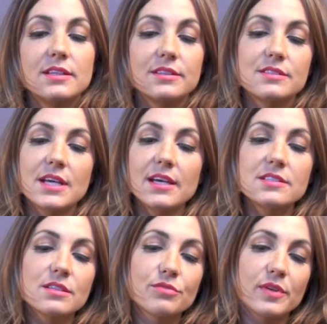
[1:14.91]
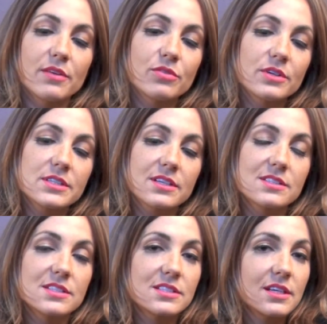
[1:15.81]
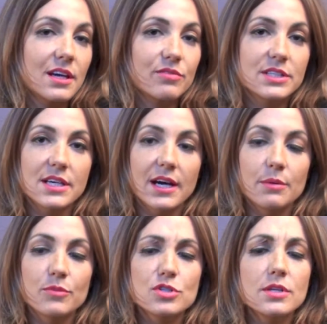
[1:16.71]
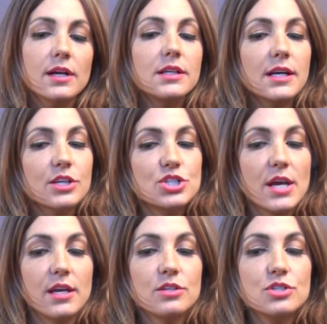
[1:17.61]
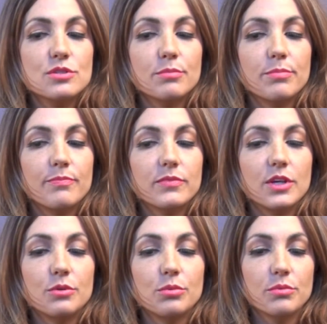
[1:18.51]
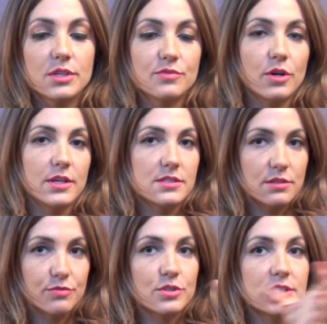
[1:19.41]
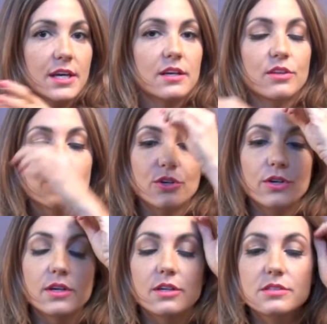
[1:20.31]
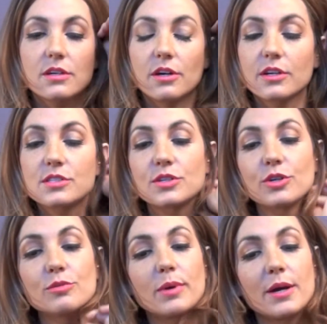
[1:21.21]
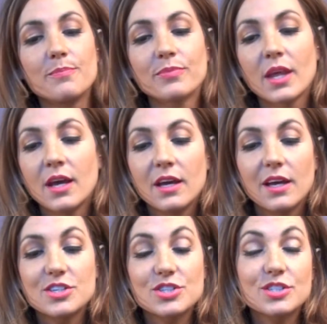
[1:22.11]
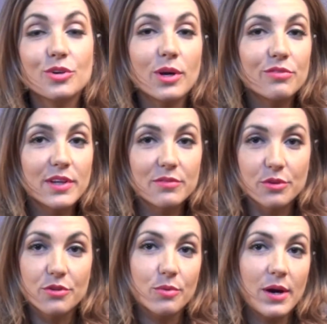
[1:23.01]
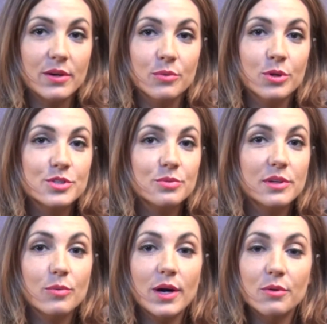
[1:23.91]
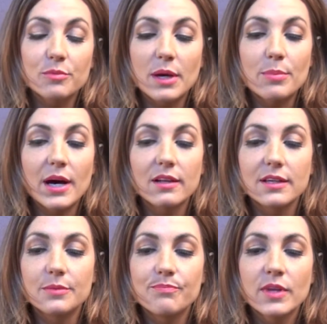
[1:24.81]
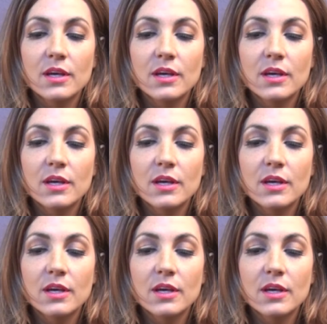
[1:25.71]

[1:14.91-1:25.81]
The taste and flavor is consistent every time. There's not a lot of change, you know, as far as the first, second, and third are concerned, but it's just a great flavor throughout. It works really well with my palate.